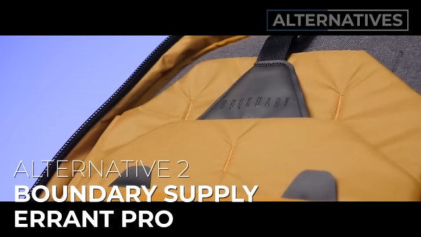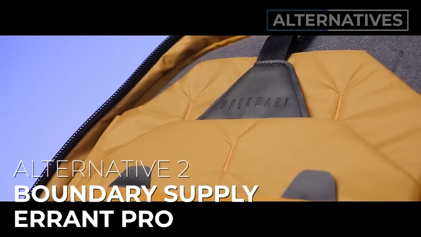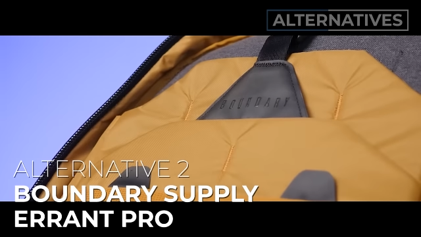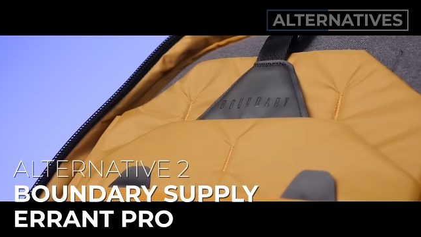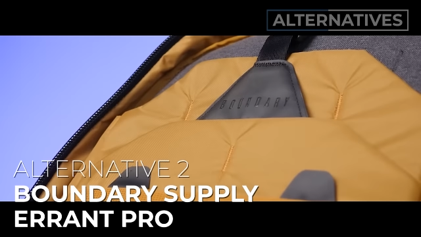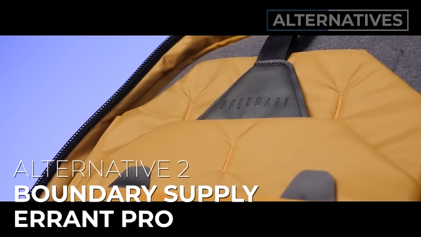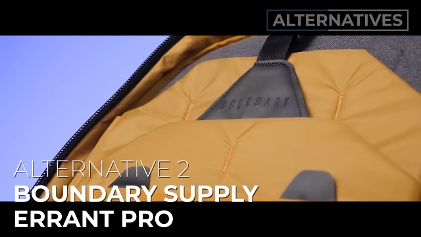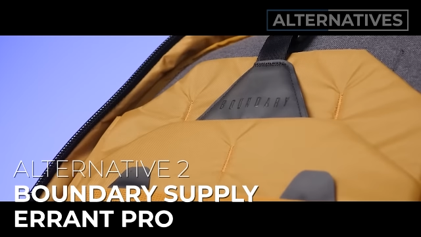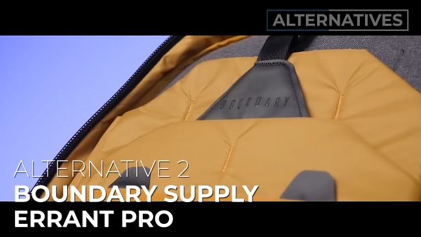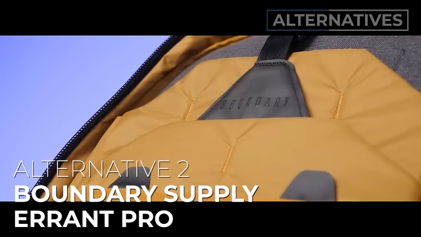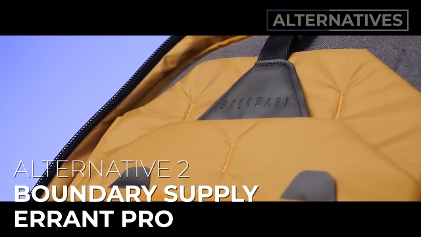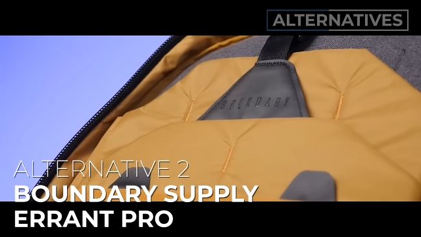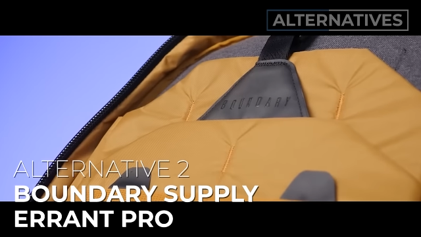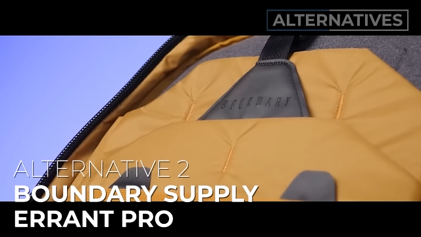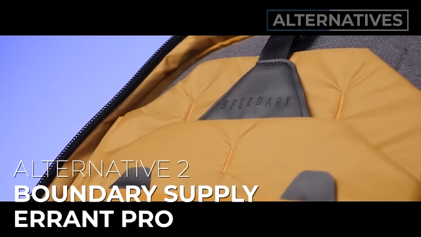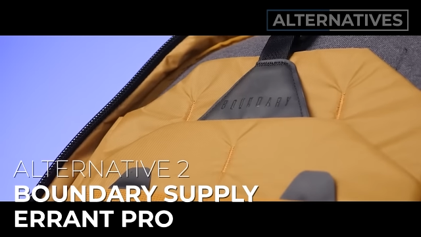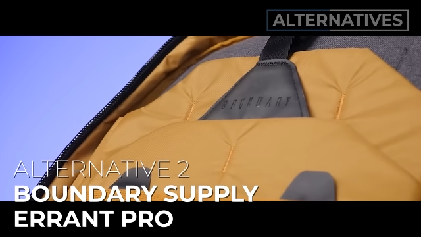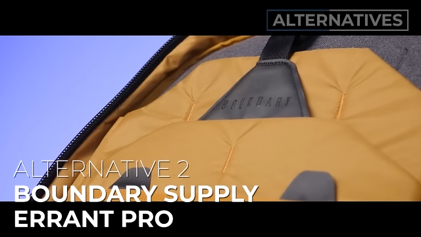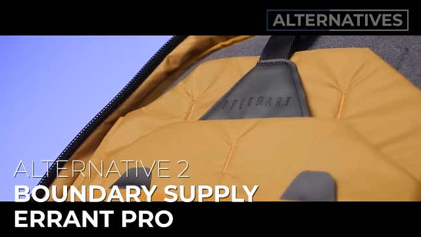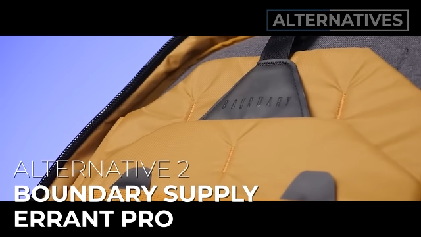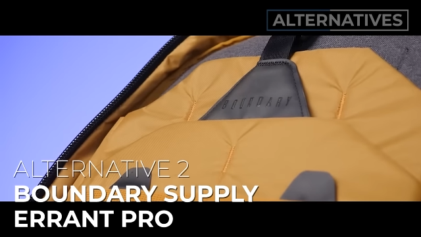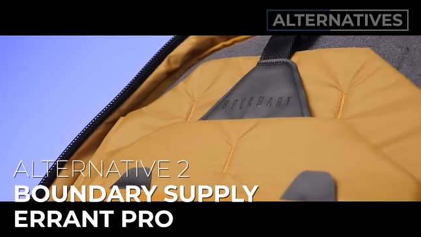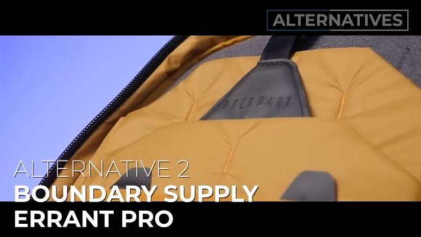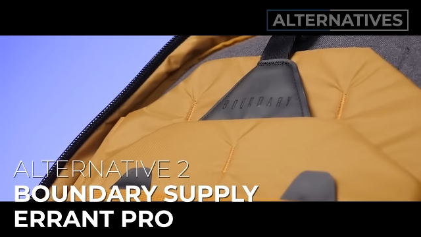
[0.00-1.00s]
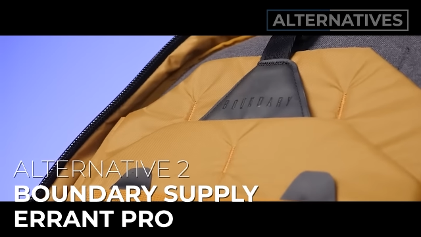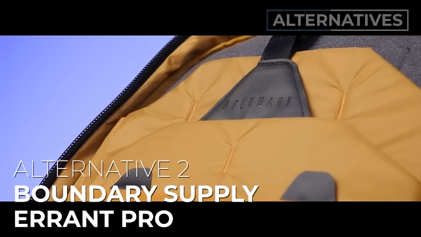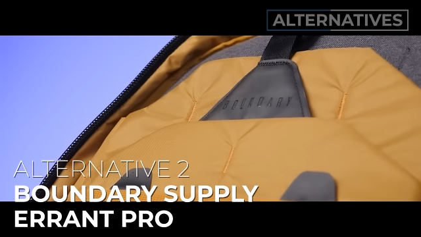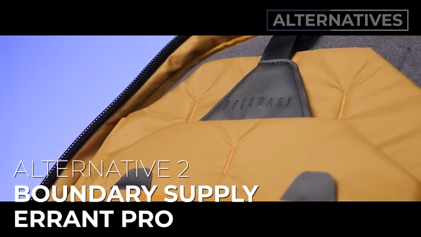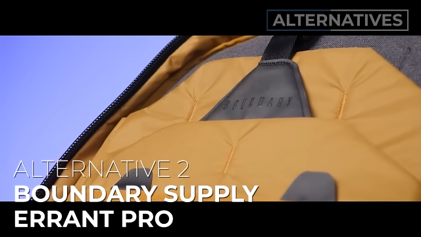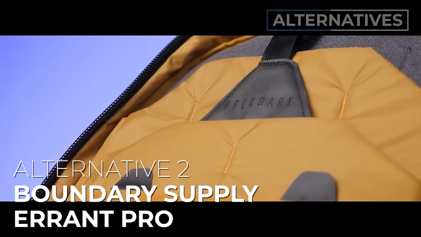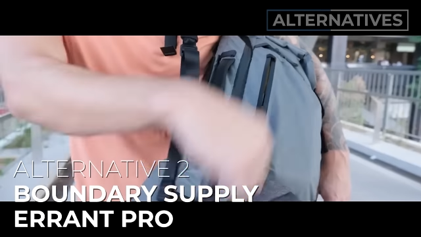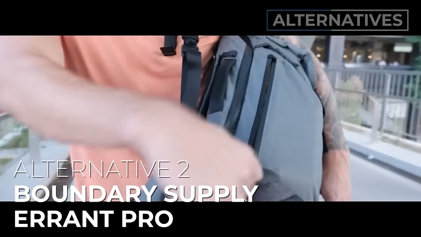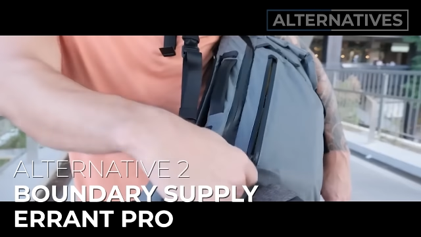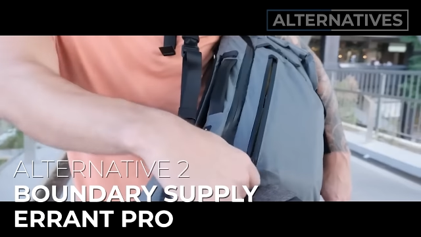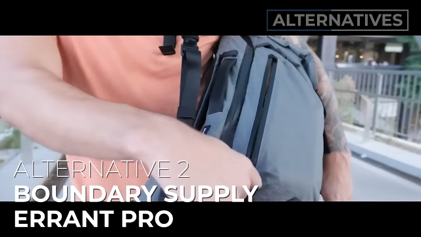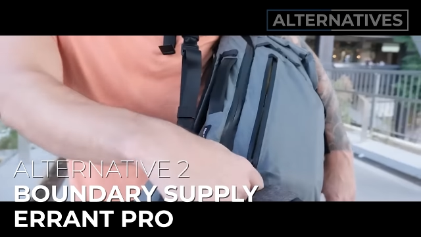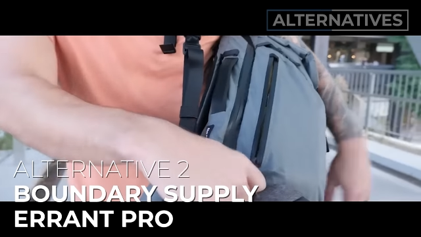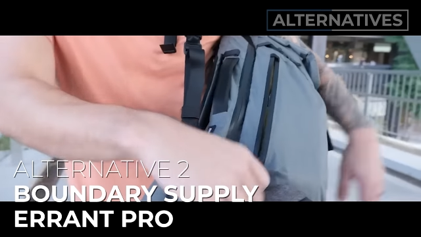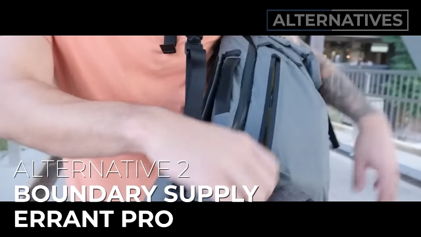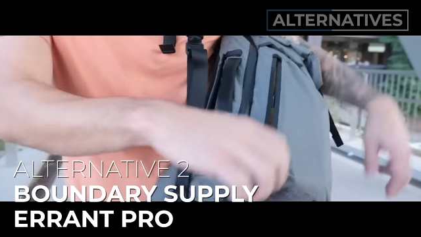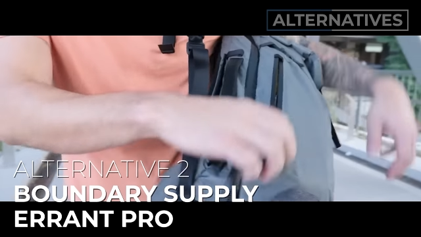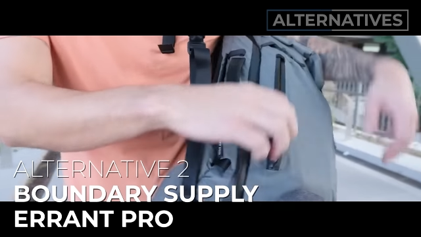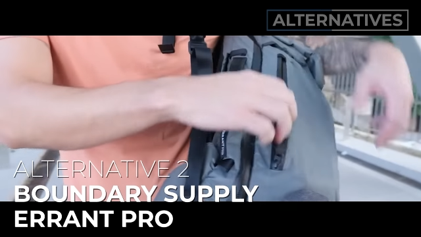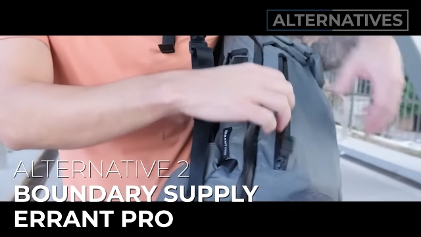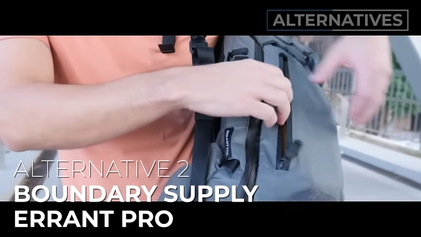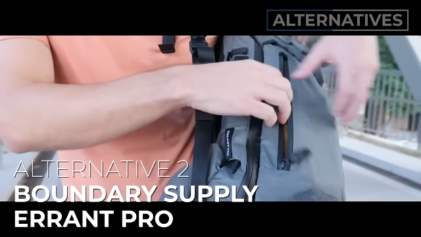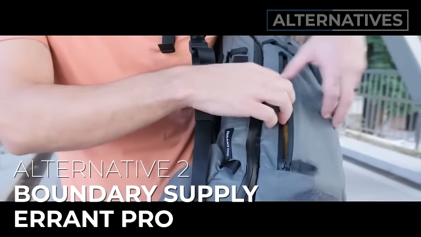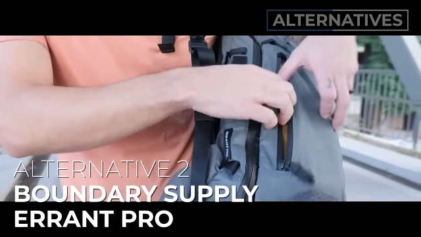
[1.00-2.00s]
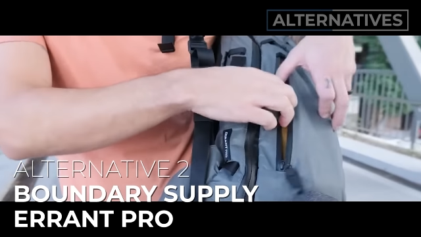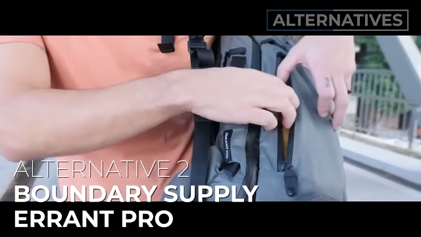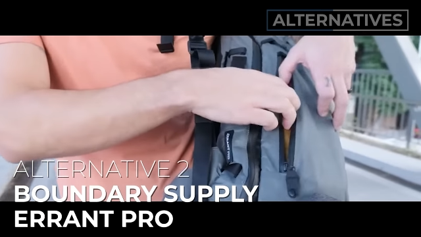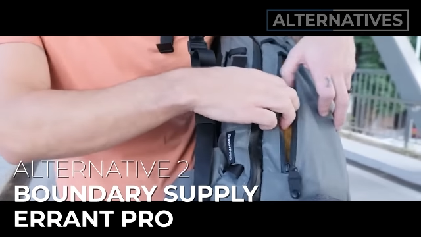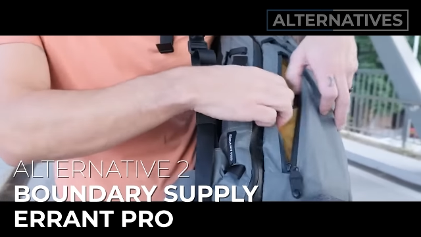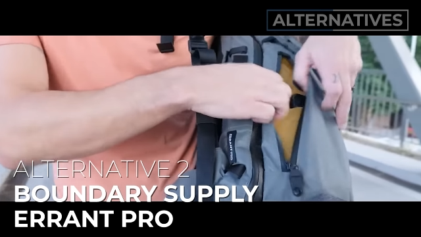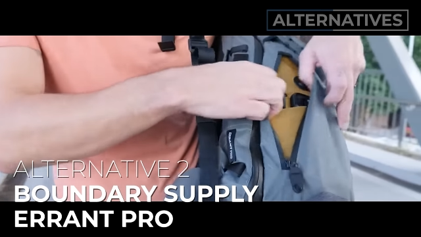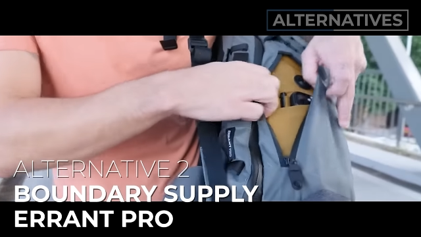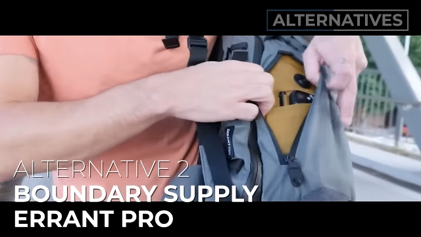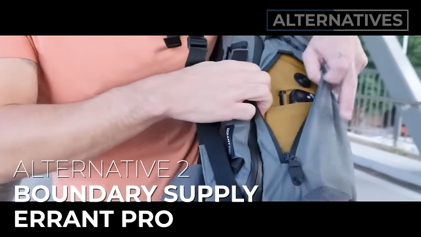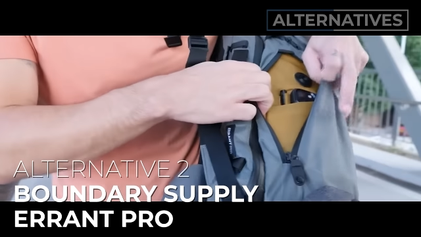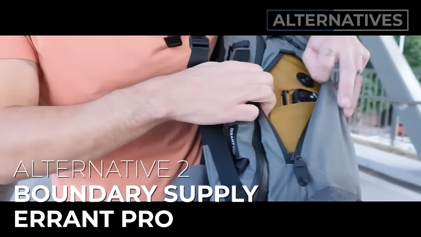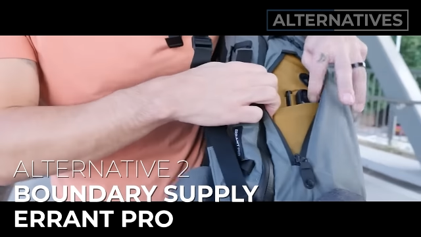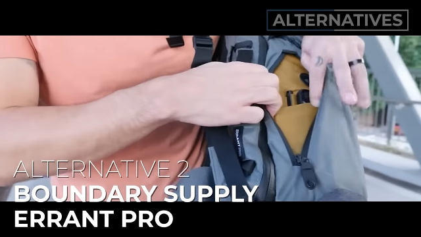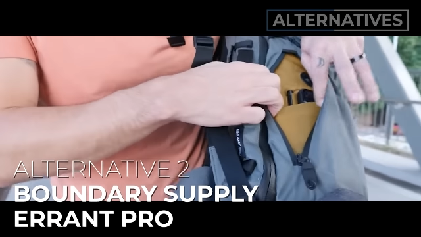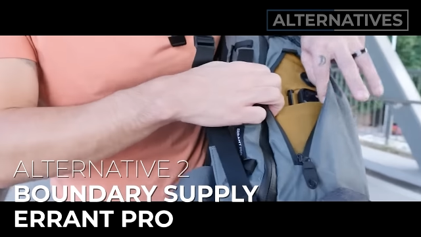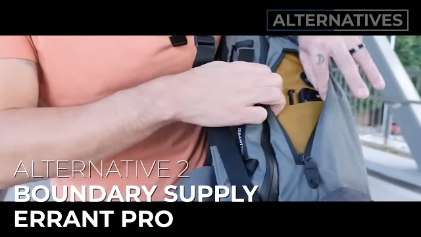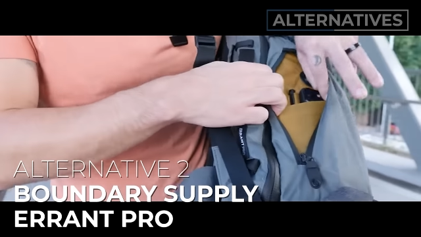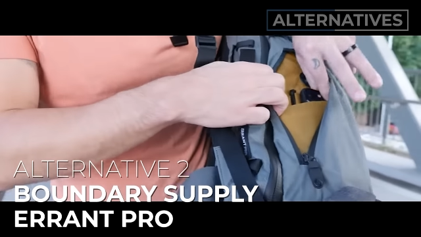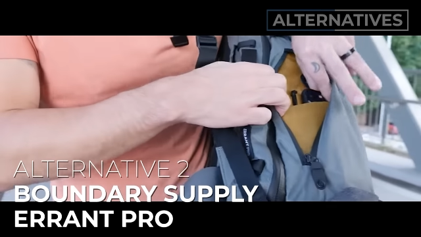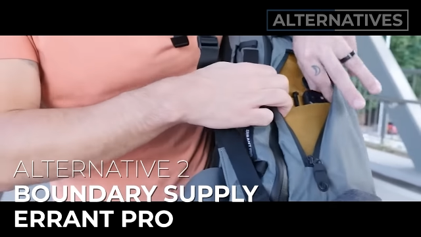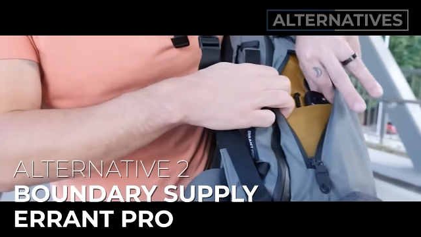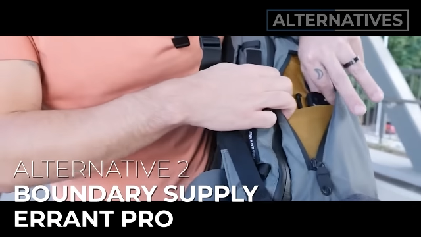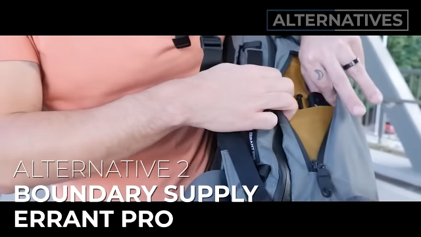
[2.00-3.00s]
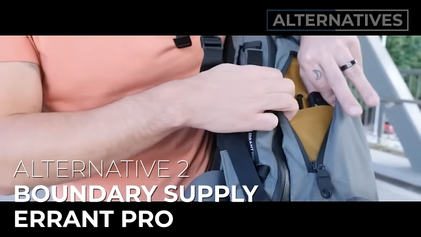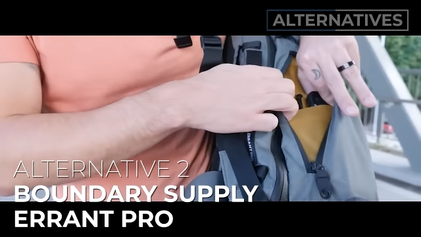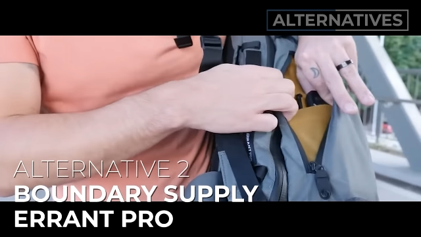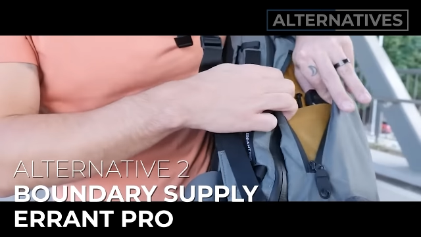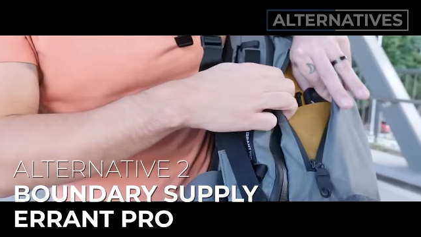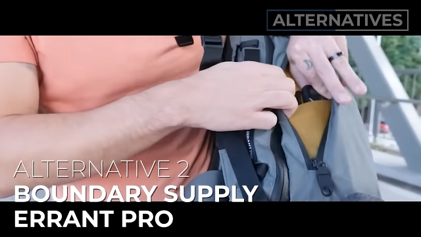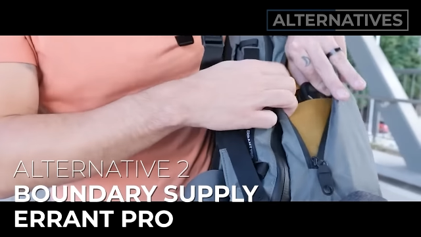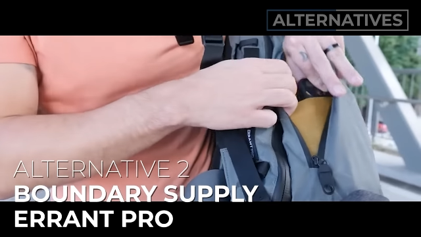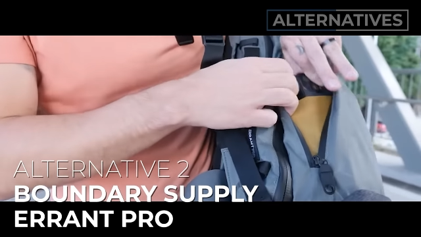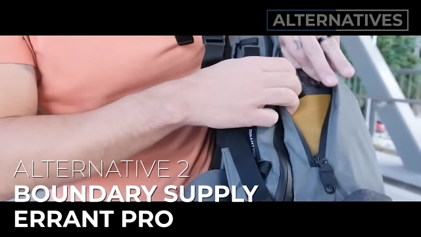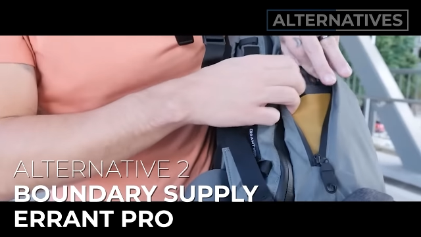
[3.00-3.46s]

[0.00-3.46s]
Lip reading: (no speaker visible)